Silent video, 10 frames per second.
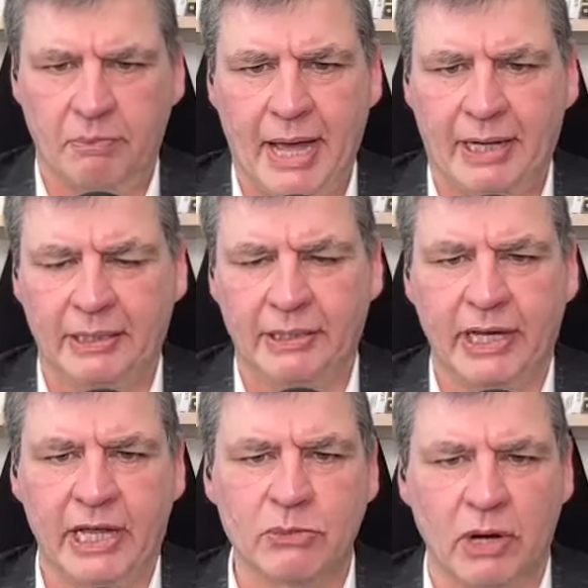back in the
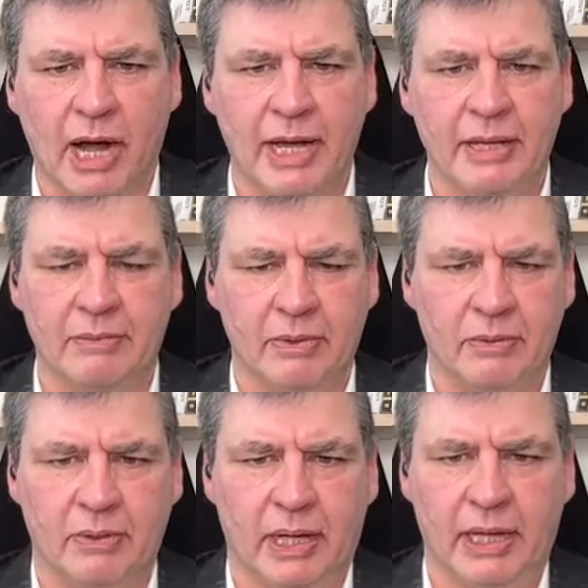days when I
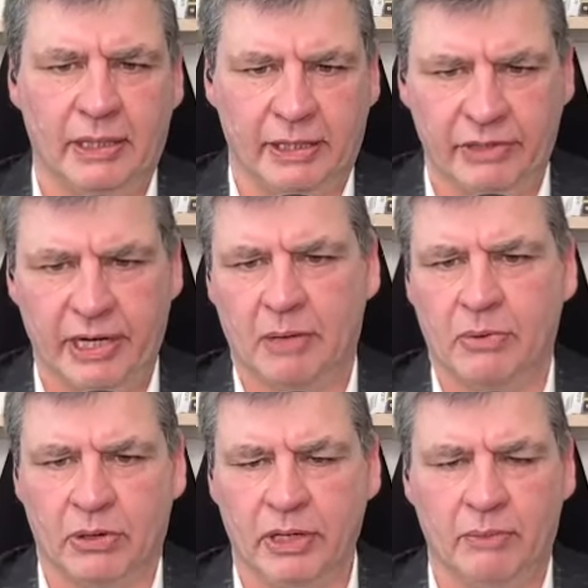lived in
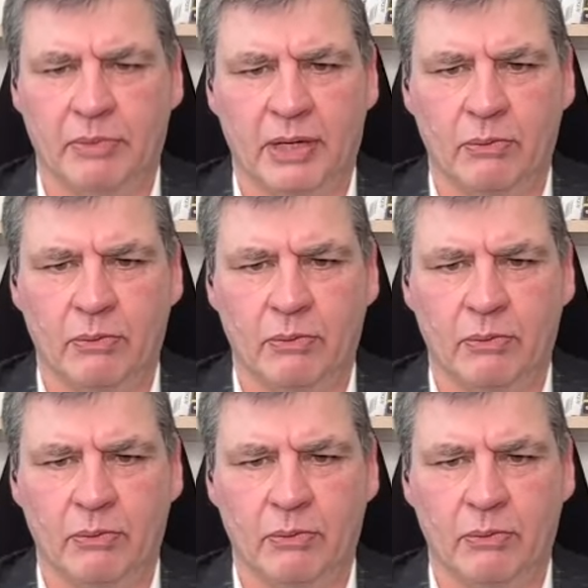Alberta,